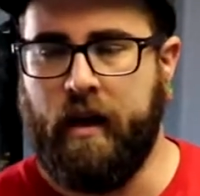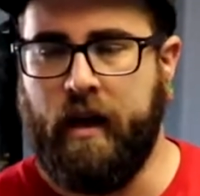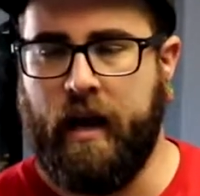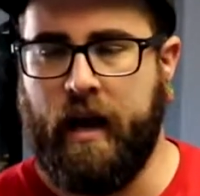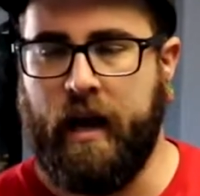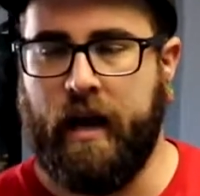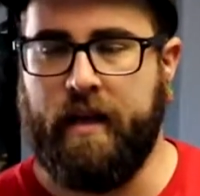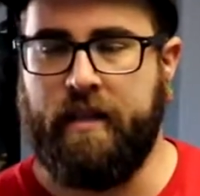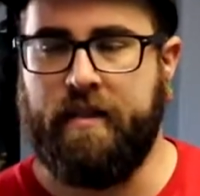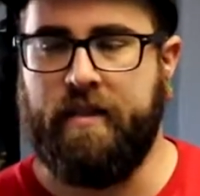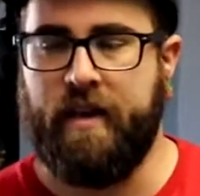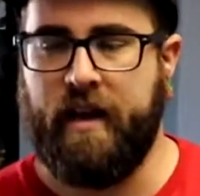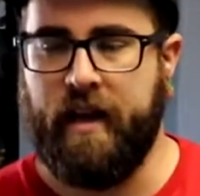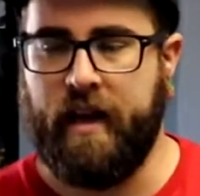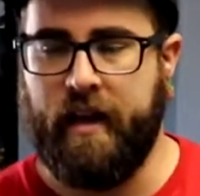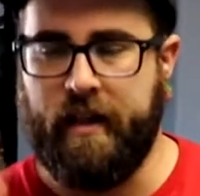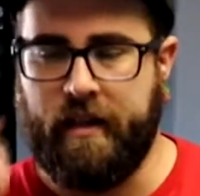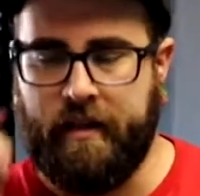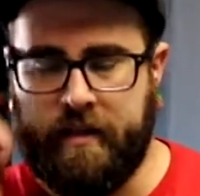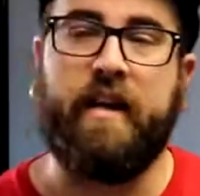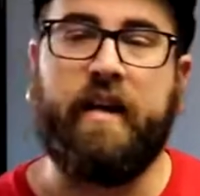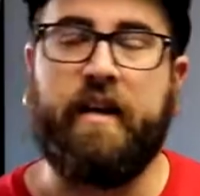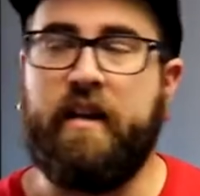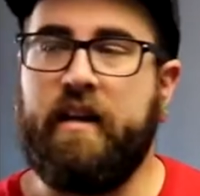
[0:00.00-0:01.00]
And
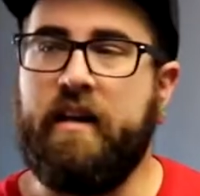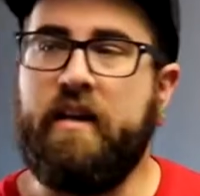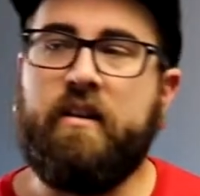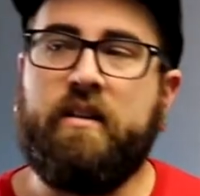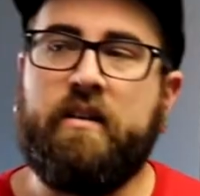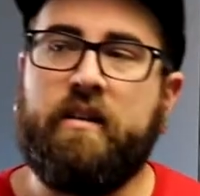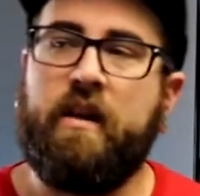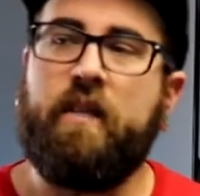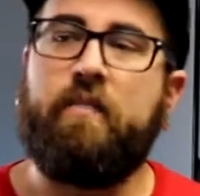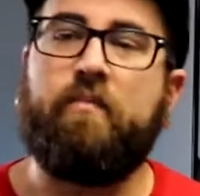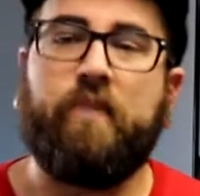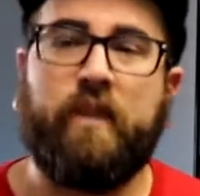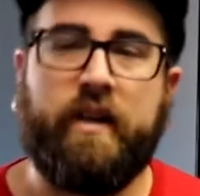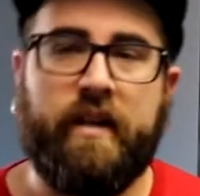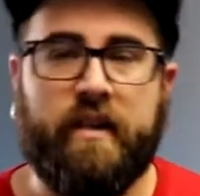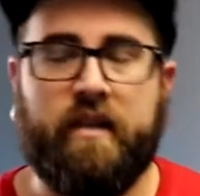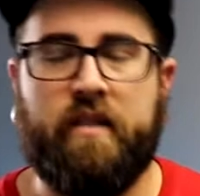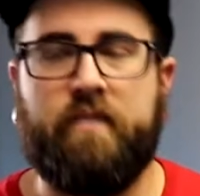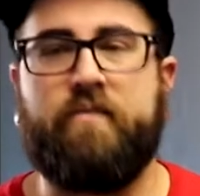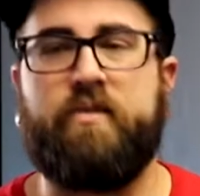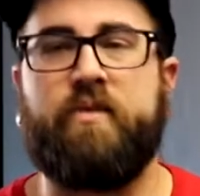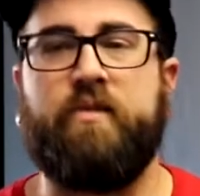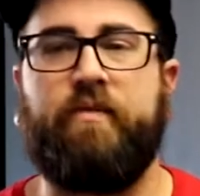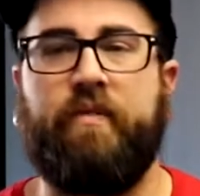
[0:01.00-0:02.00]
then it ended up leading
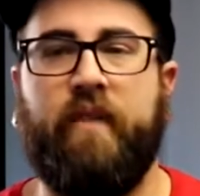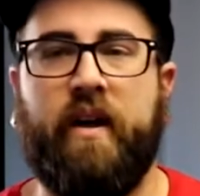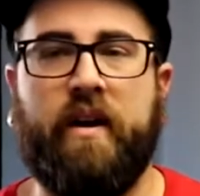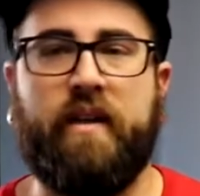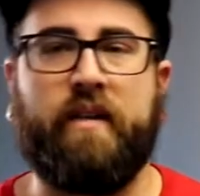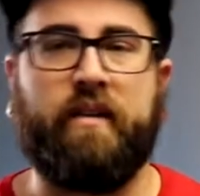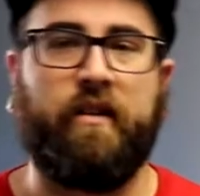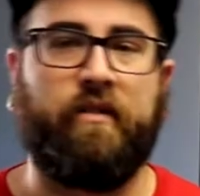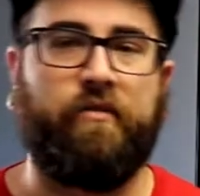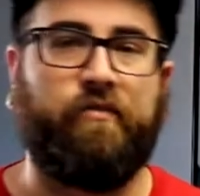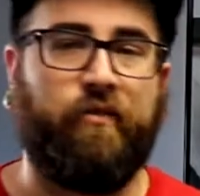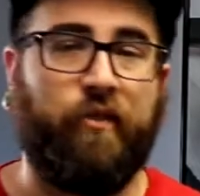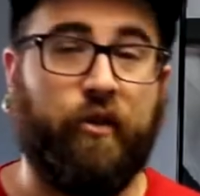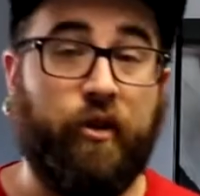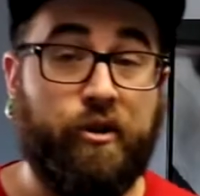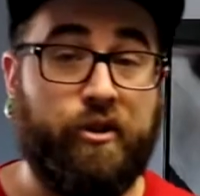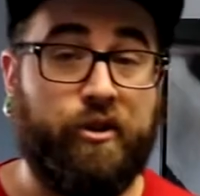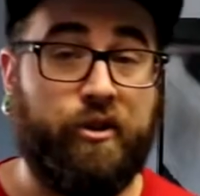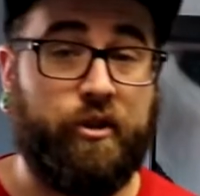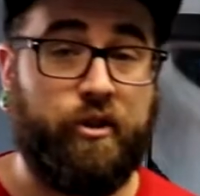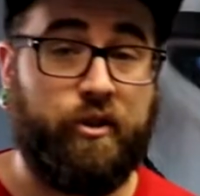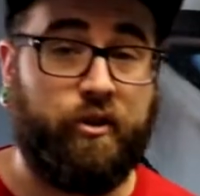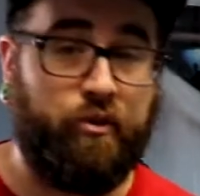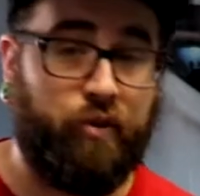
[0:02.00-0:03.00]
them to fighting their
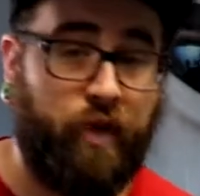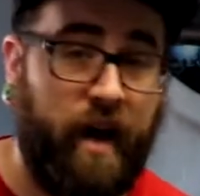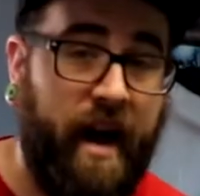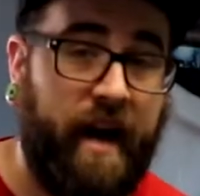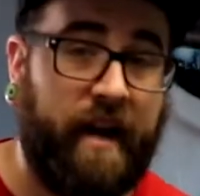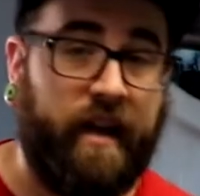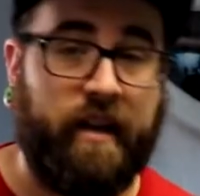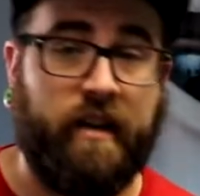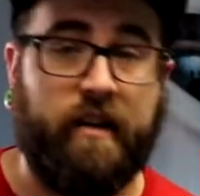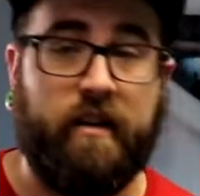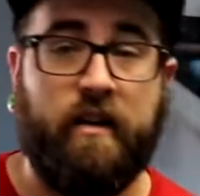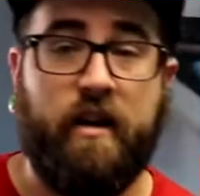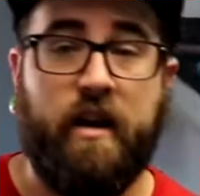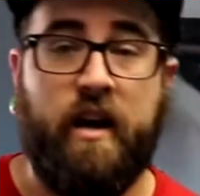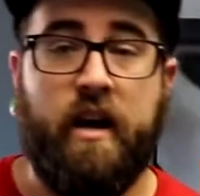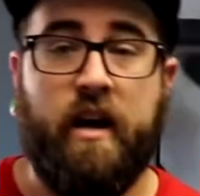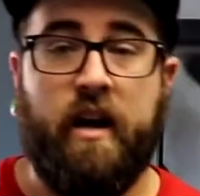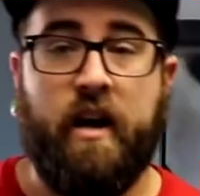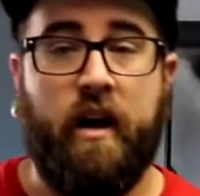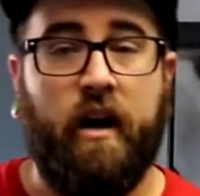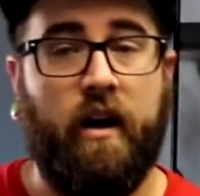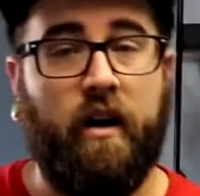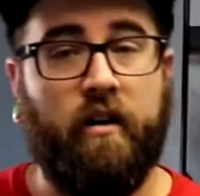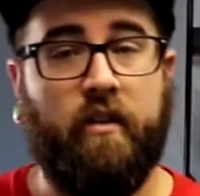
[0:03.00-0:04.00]
first dragon
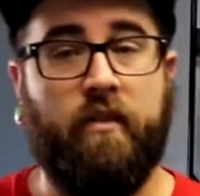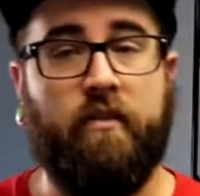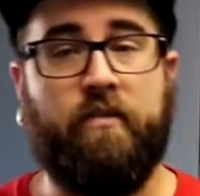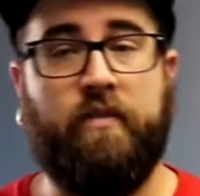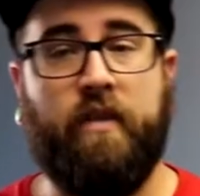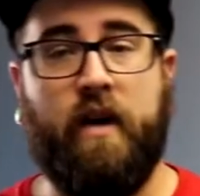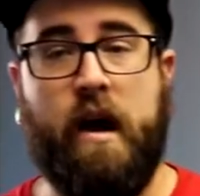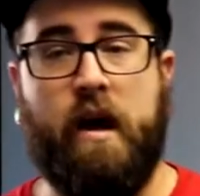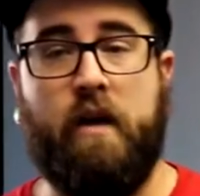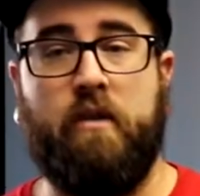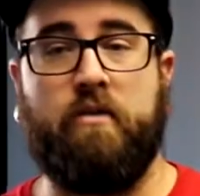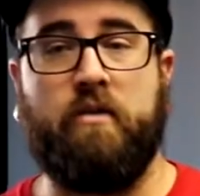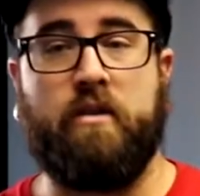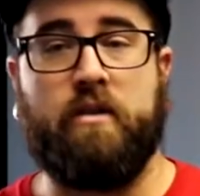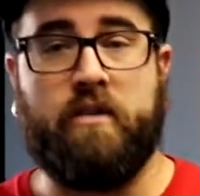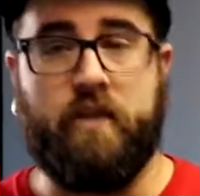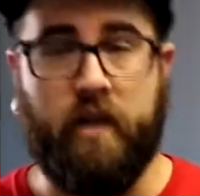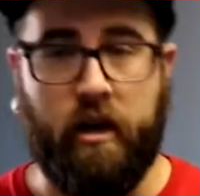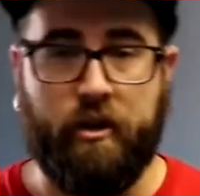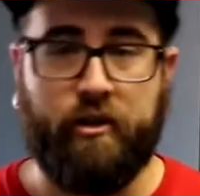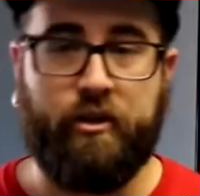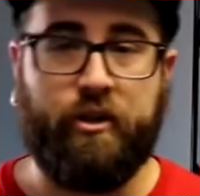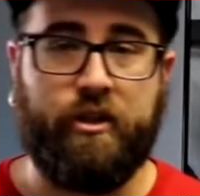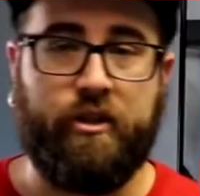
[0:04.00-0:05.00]
of our
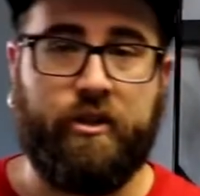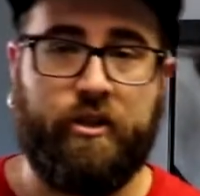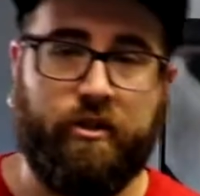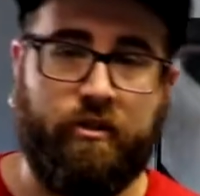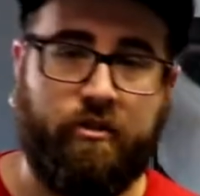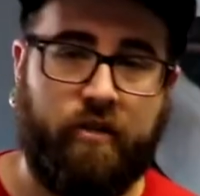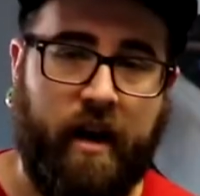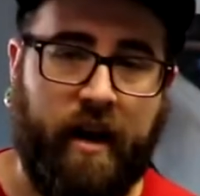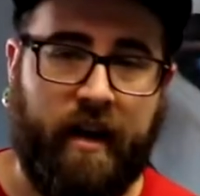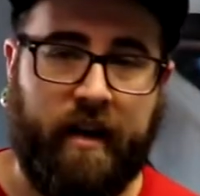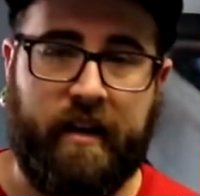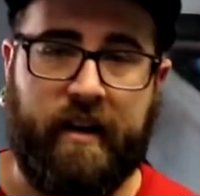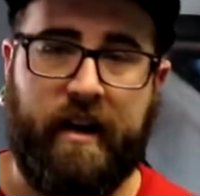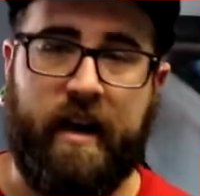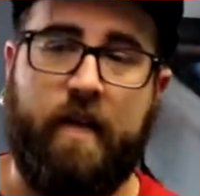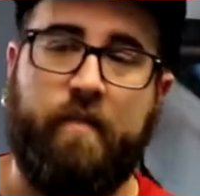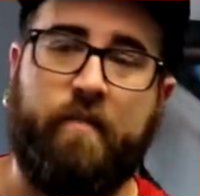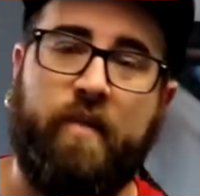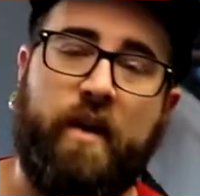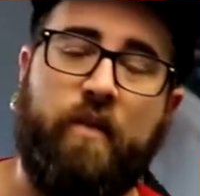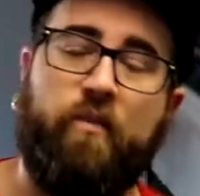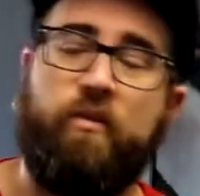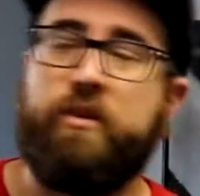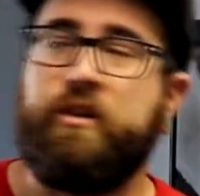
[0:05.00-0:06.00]
Dungeons and Dragon
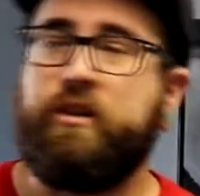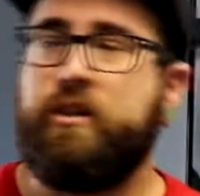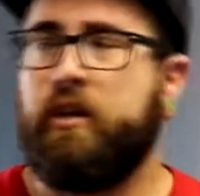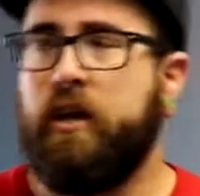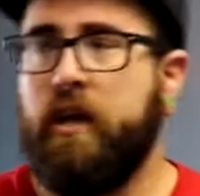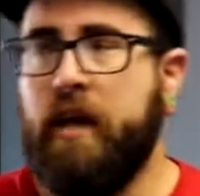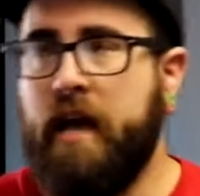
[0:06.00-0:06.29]
campaign, which,